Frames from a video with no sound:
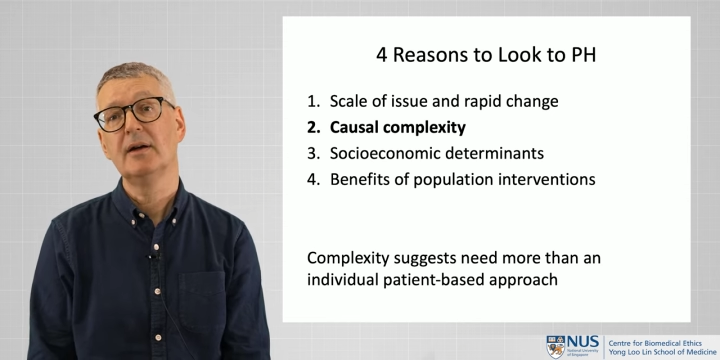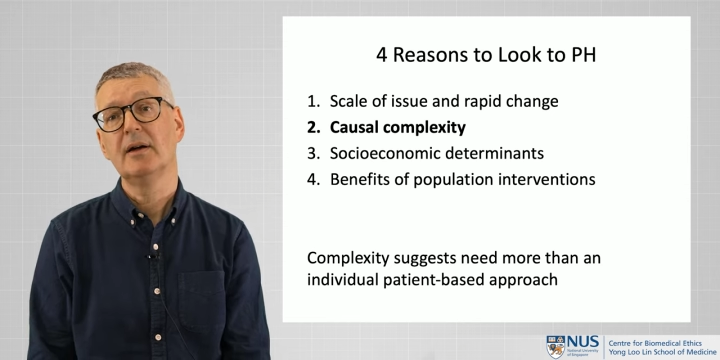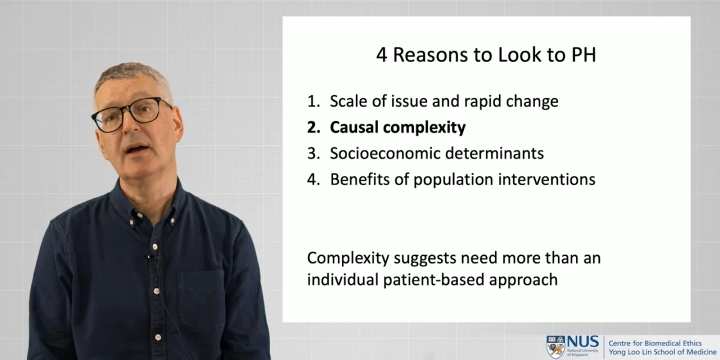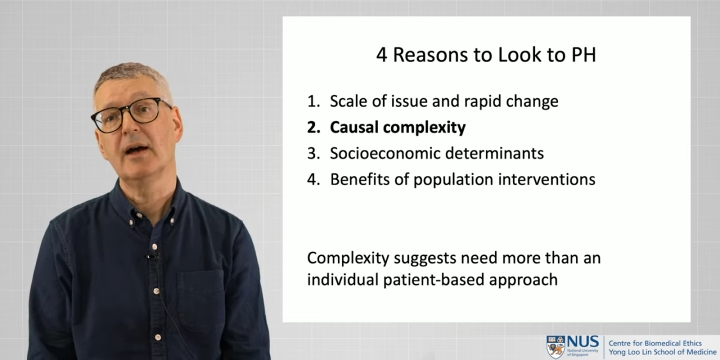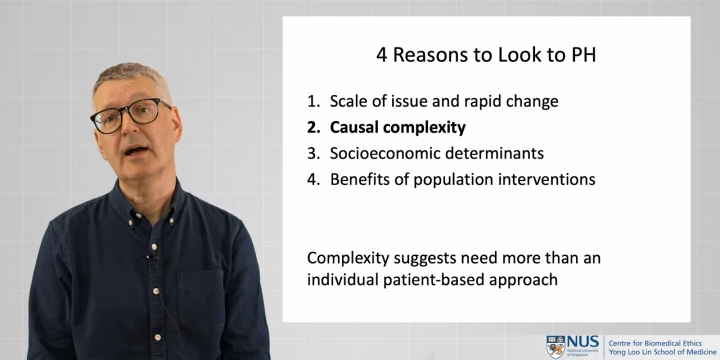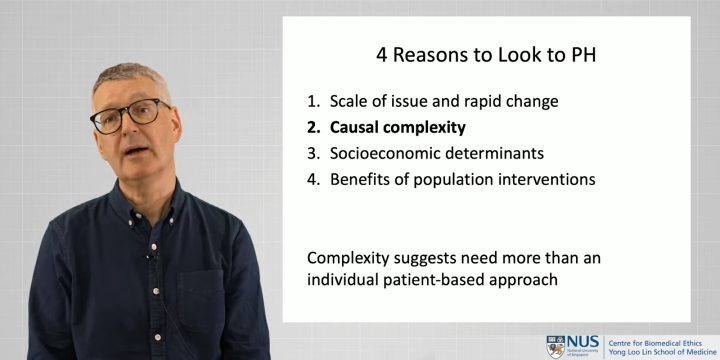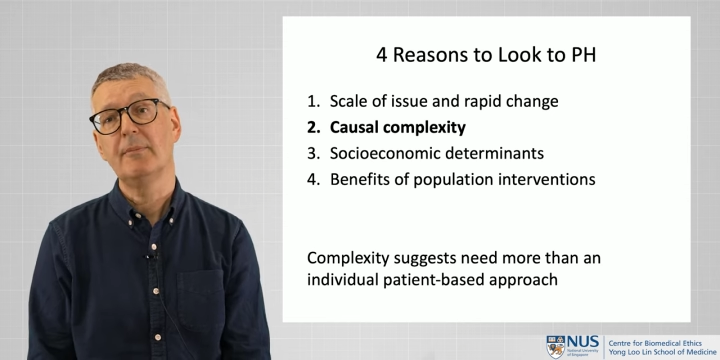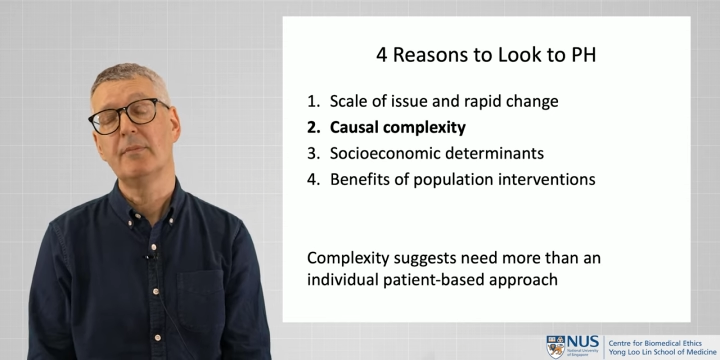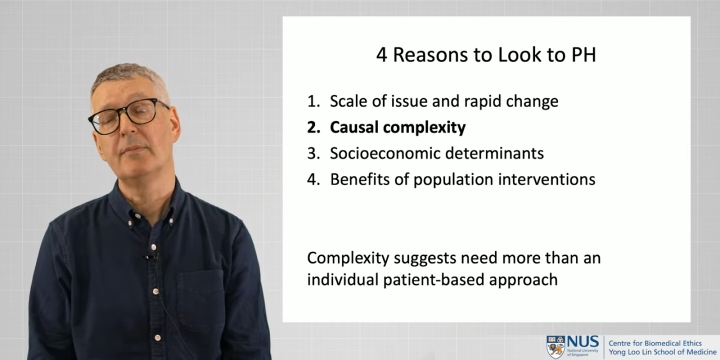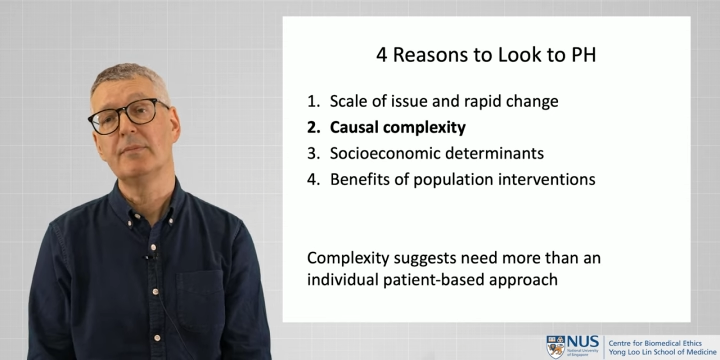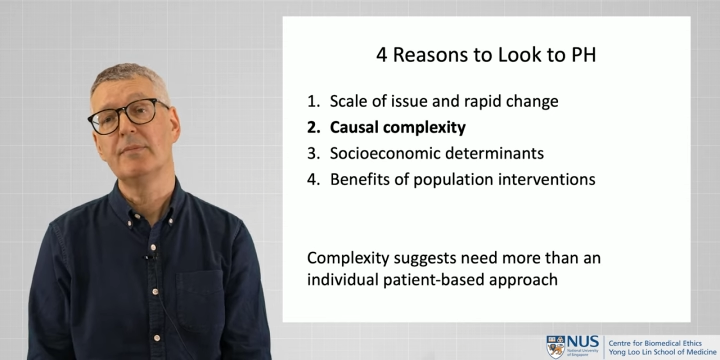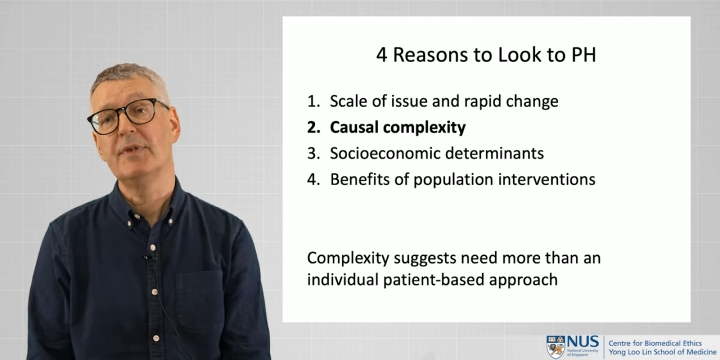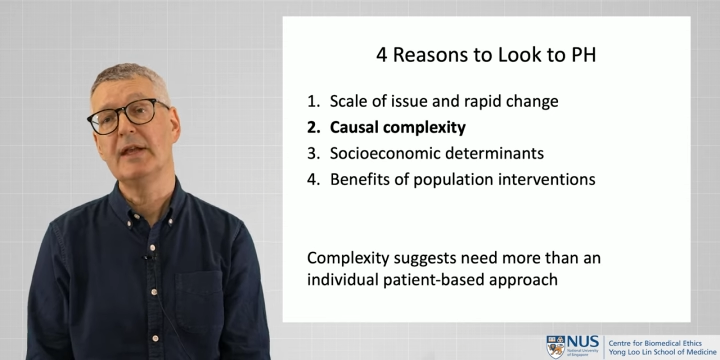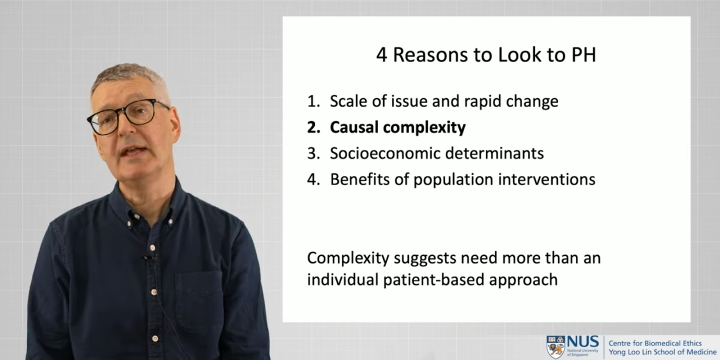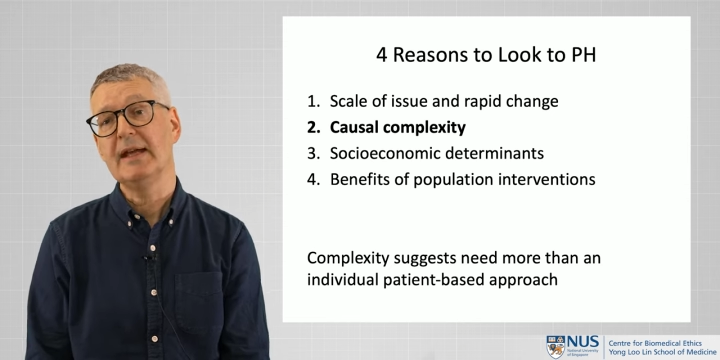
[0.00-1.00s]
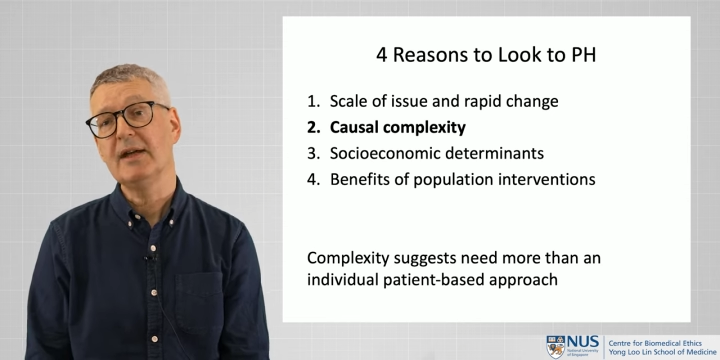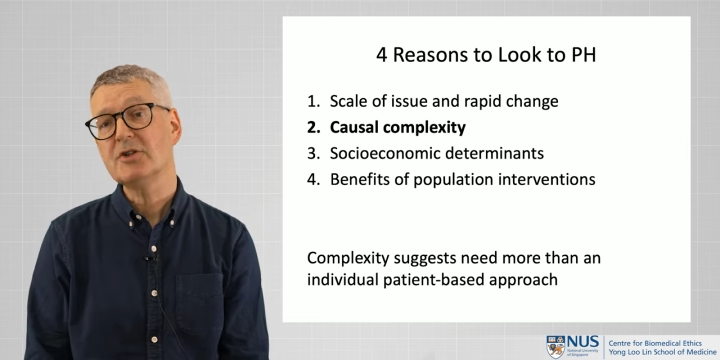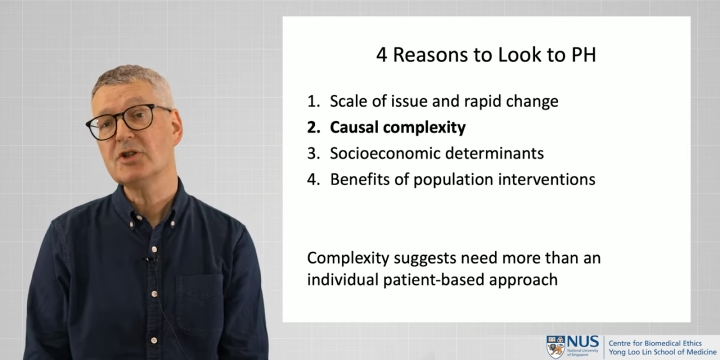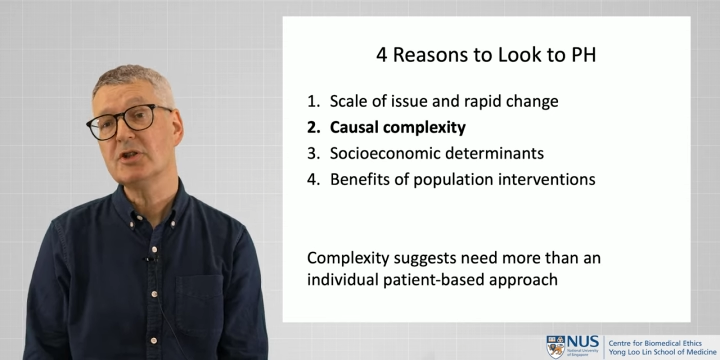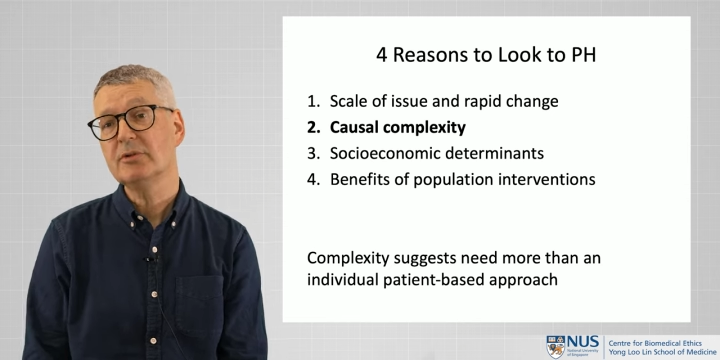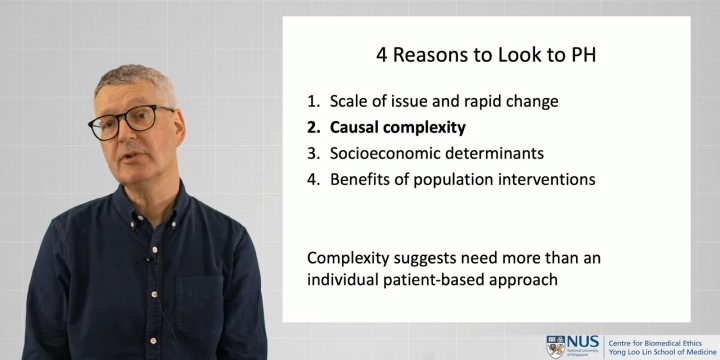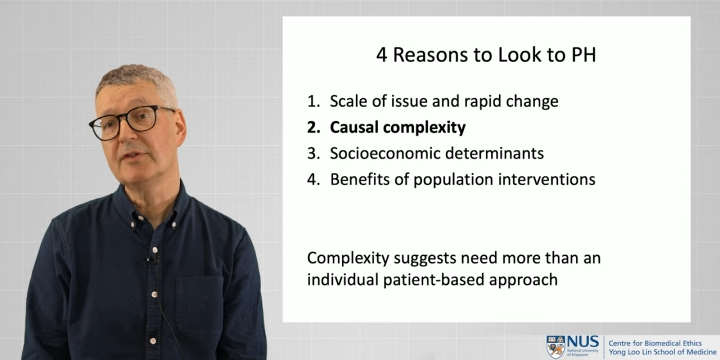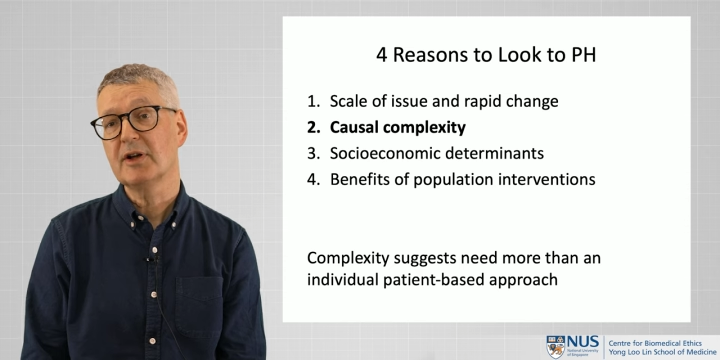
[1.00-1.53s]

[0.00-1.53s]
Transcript: um, the issue of